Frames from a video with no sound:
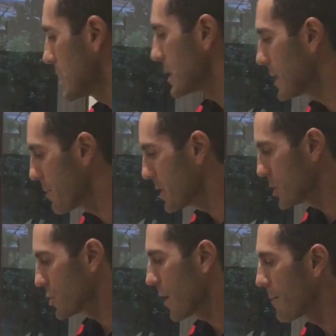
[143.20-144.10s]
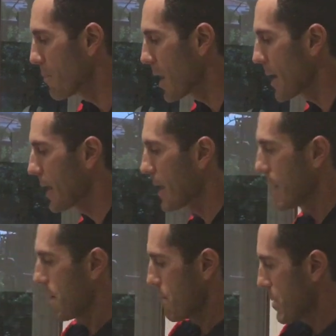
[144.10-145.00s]
to demonstrate my
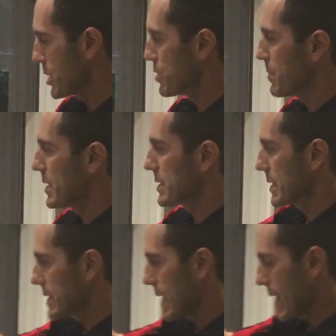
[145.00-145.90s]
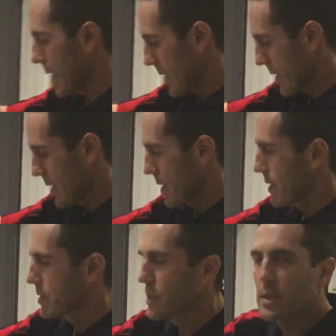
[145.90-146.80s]
measurement today.
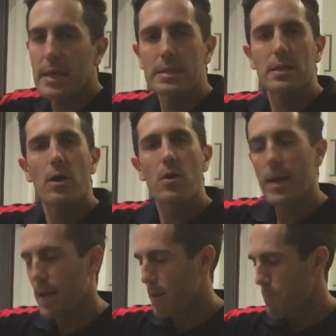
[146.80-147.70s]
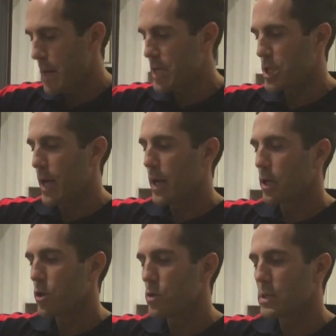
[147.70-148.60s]
So let's go and measure
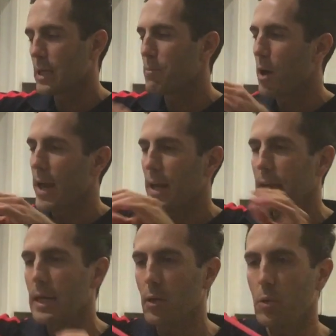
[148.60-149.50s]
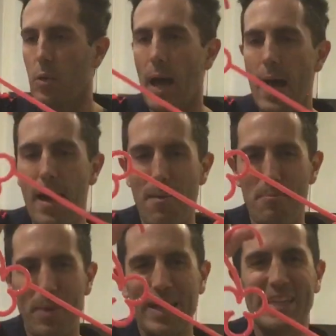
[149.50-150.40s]
using my equal arm
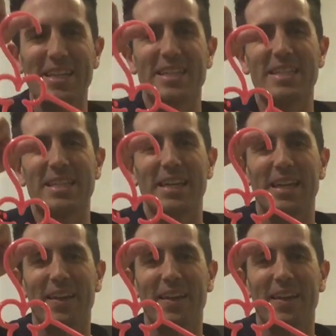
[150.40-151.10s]
balance.